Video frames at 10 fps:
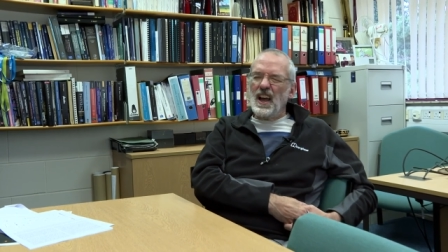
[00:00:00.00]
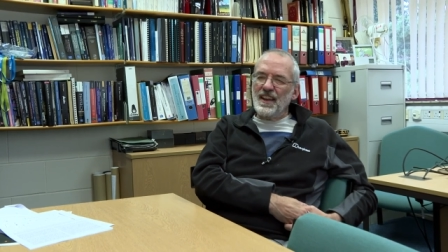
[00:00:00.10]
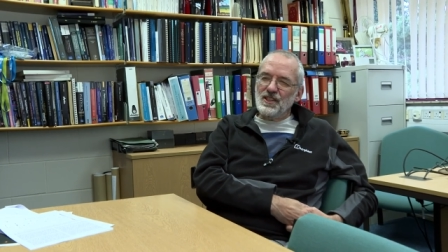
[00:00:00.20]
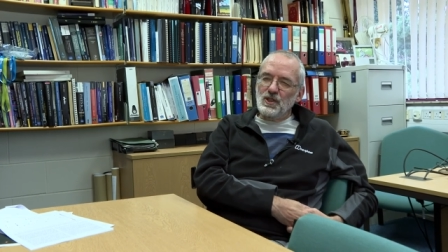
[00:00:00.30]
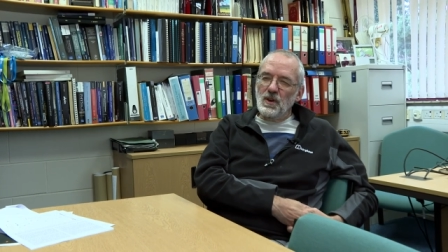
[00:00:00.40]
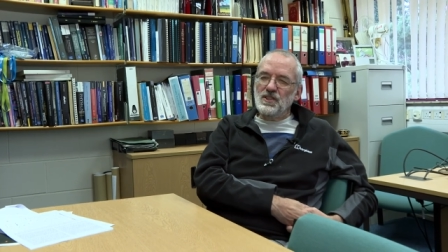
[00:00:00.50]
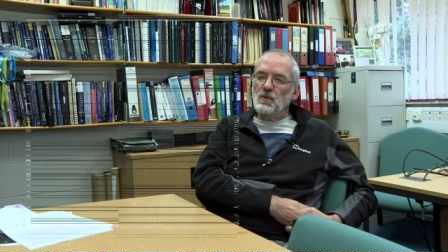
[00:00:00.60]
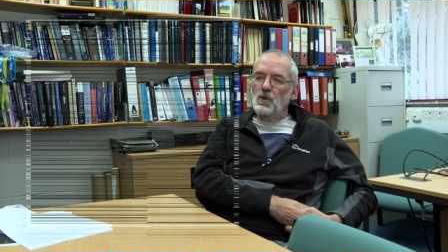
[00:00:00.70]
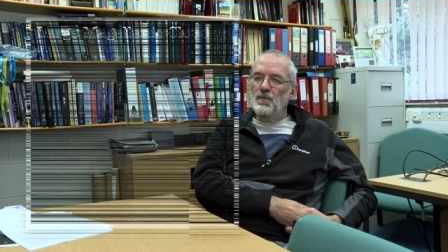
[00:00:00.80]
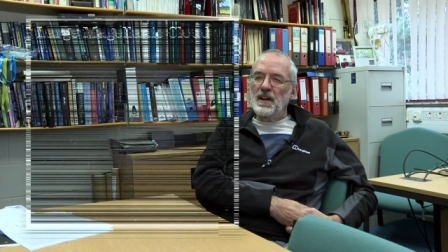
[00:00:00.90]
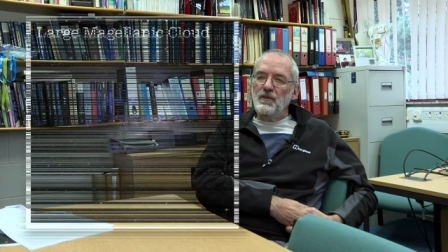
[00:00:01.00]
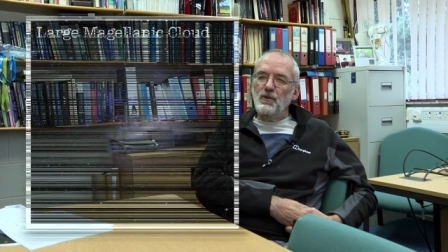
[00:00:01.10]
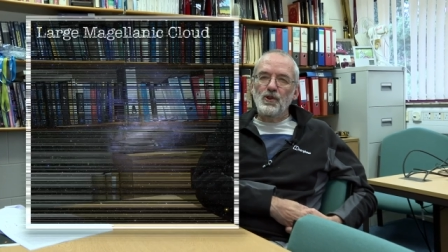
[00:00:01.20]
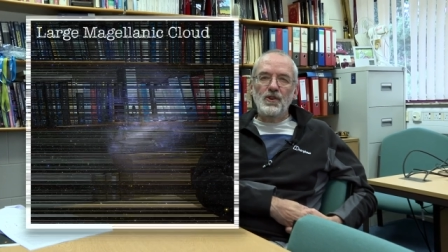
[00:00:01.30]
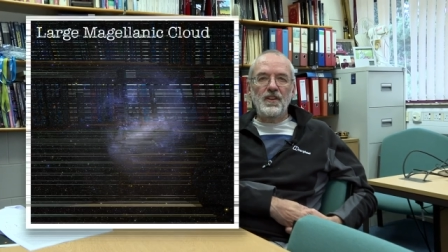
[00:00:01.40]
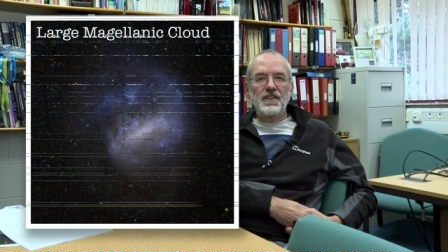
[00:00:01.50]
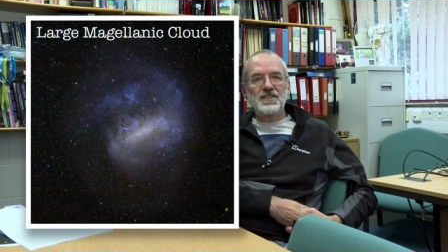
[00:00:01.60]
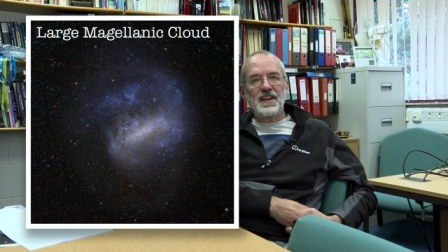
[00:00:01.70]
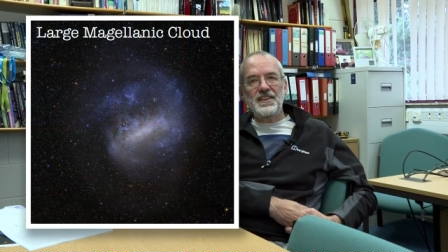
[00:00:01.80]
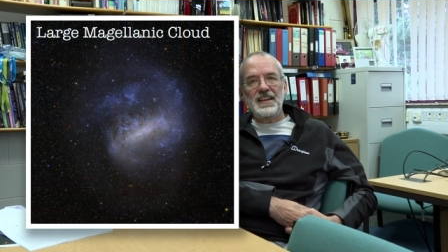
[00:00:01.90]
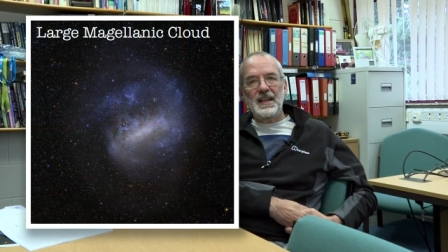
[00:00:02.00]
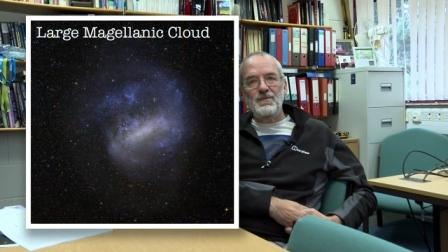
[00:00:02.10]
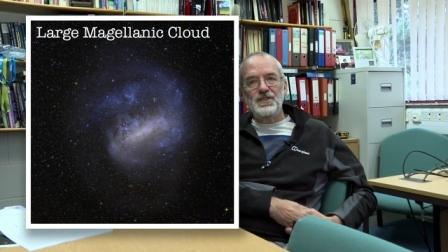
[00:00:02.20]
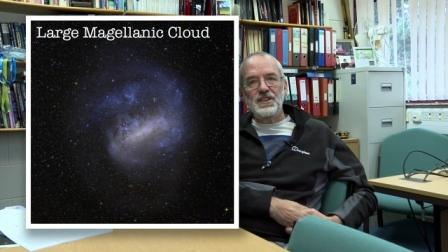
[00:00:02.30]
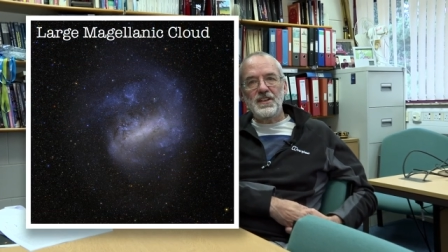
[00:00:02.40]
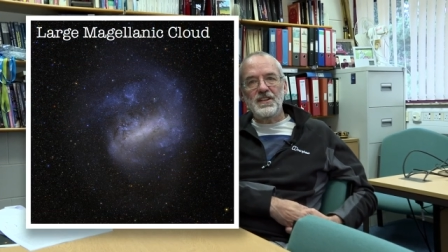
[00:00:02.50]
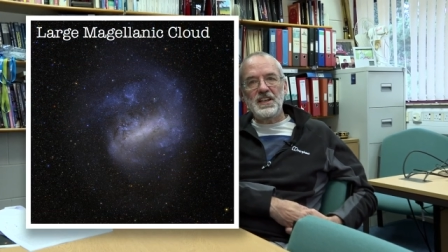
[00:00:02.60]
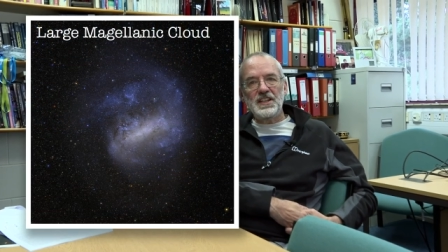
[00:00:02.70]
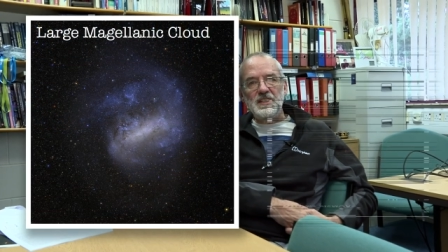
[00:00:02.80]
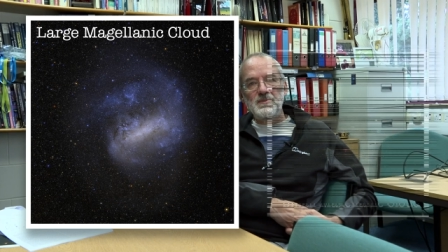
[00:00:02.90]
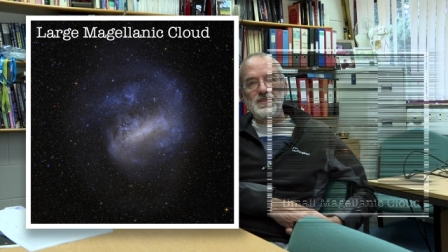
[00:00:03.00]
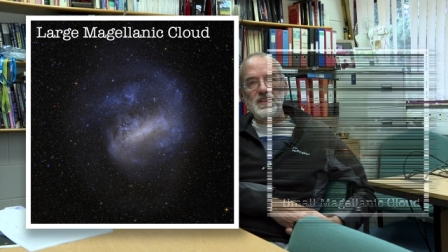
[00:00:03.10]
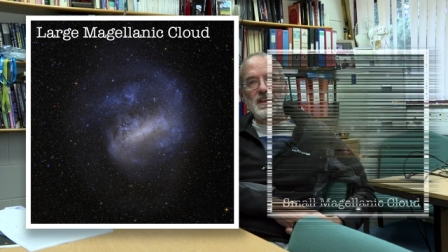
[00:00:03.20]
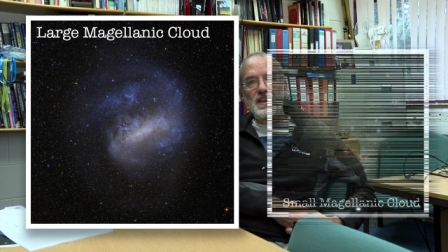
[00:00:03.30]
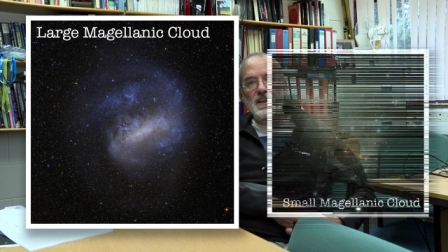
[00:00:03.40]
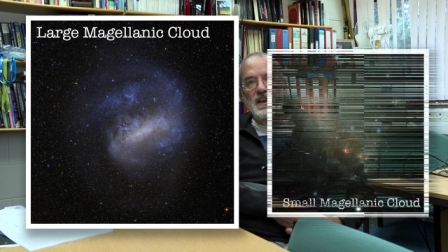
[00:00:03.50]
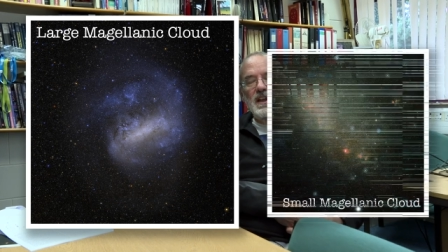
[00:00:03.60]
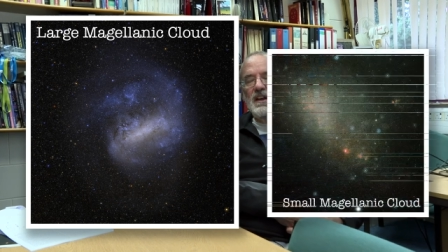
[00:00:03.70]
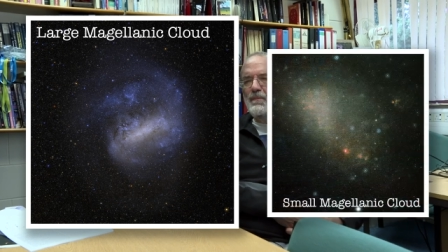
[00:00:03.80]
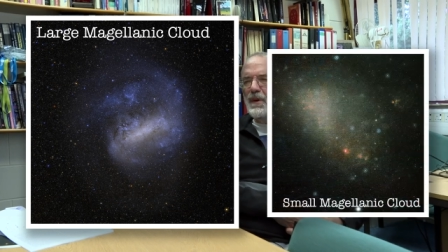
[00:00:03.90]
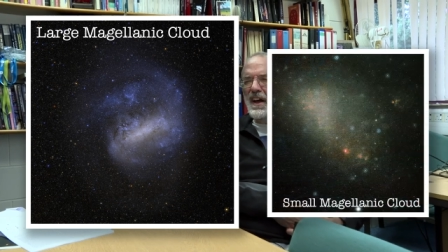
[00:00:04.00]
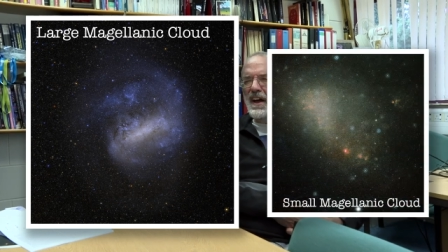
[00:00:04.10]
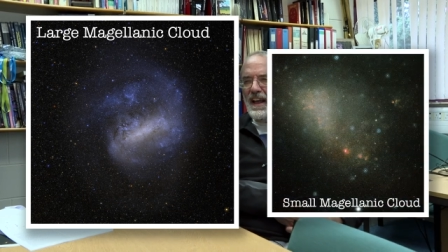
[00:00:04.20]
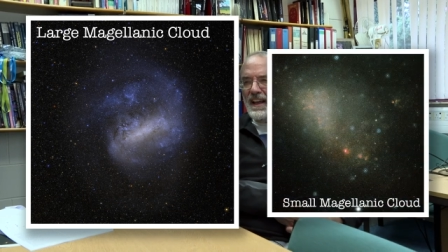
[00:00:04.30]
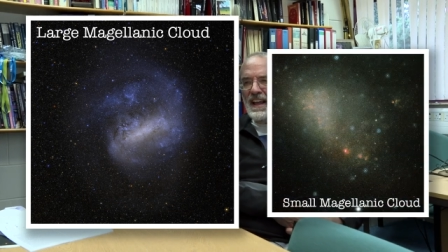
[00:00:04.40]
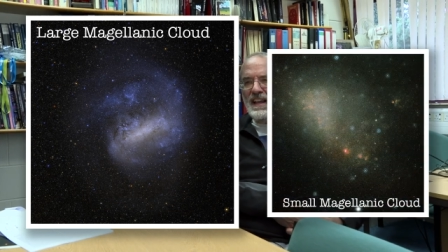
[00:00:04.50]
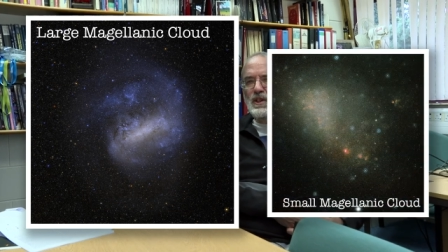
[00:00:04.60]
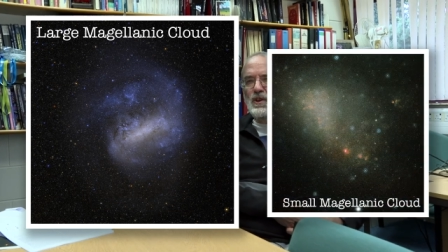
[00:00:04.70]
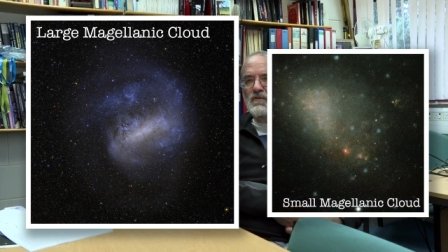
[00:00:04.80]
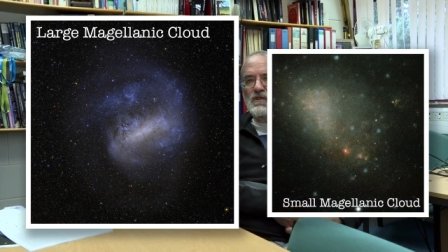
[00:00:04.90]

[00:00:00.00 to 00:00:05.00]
I guess the ones it would matter for are things like the L M C and the S M C. But again, you get